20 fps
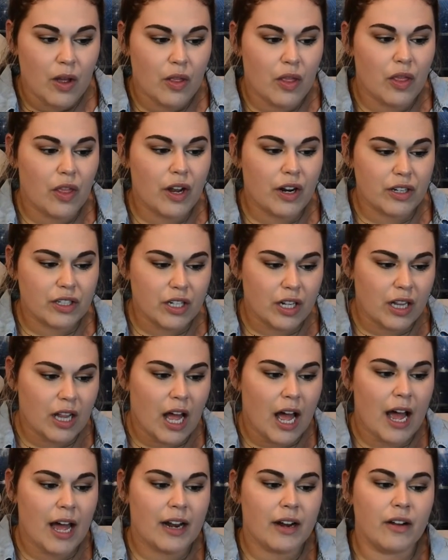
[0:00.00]
there's a
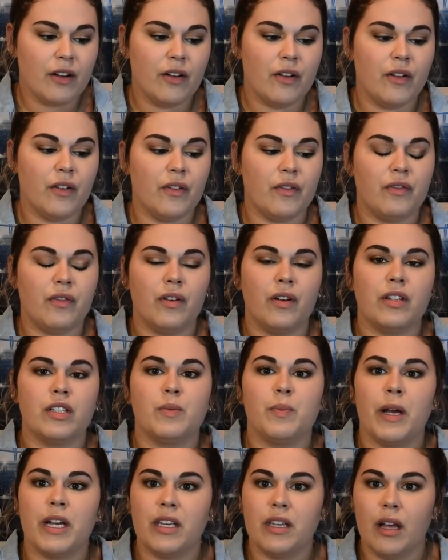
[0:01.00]
lot of
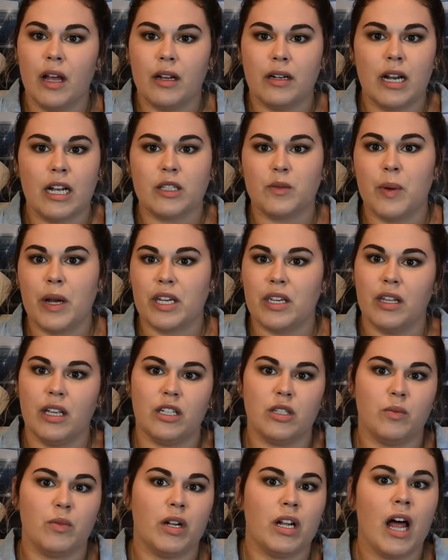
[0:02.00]
not
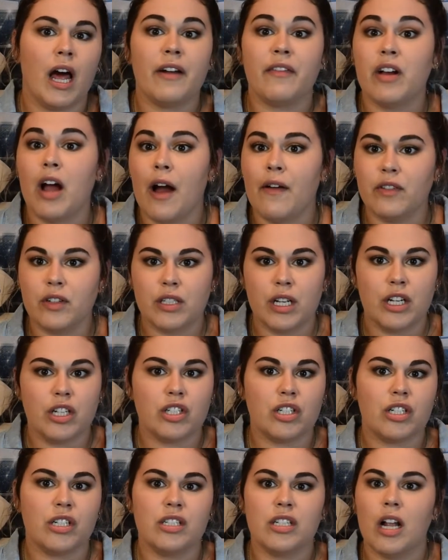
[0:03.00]
speculation, but a lot of
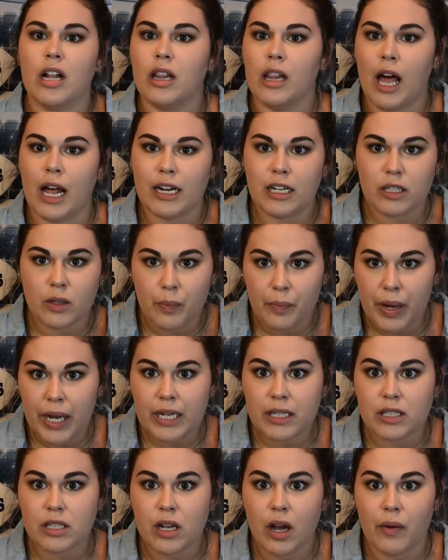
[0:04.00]
conversations, a lot of
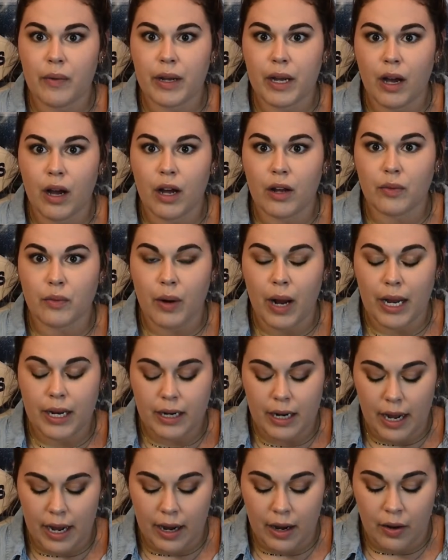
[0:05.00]
debates going on right
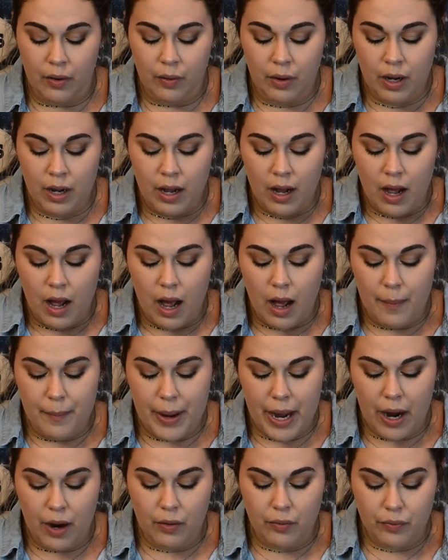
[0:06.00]
now
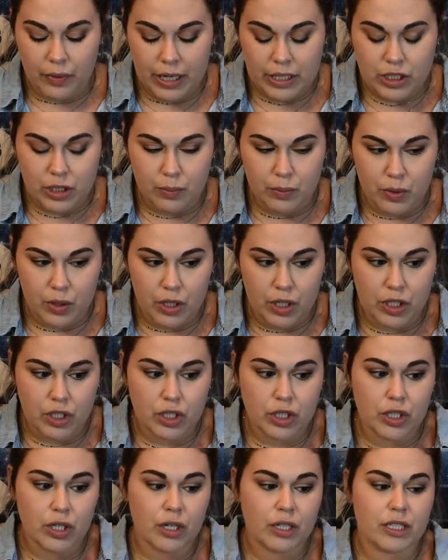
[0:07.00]
about Reggie
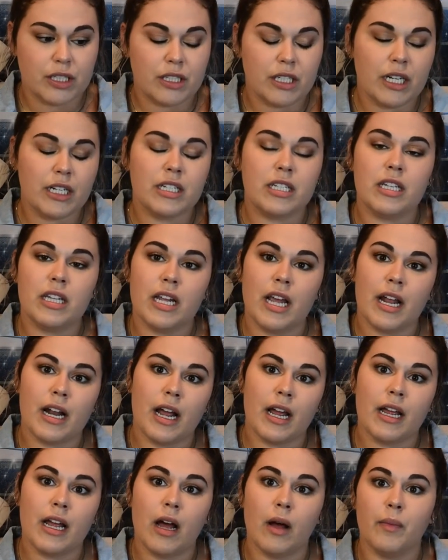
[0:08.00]
Bush since the
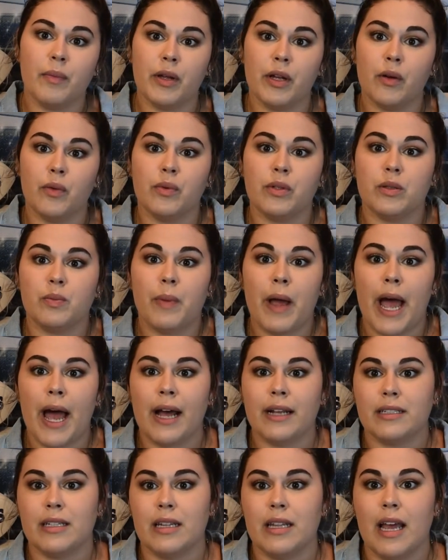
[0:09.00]
NIL bill was
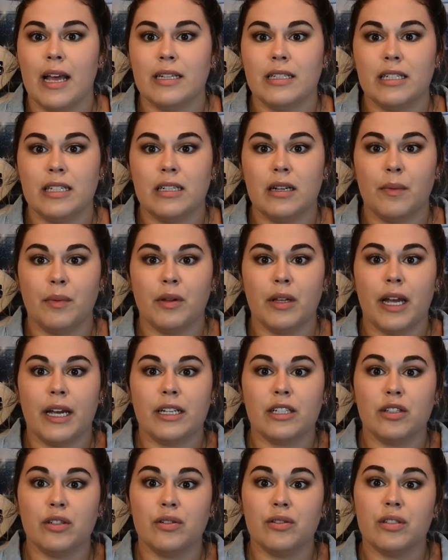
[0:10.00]
passed and the NCAA
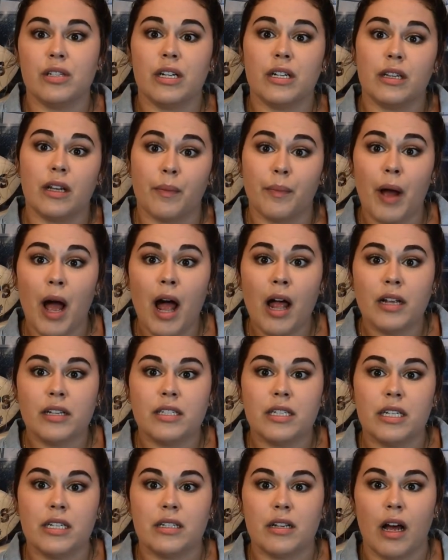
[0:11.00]
is loosening their
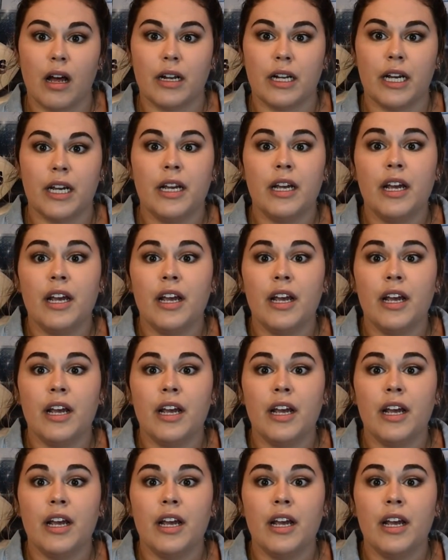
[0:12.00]
policies on it.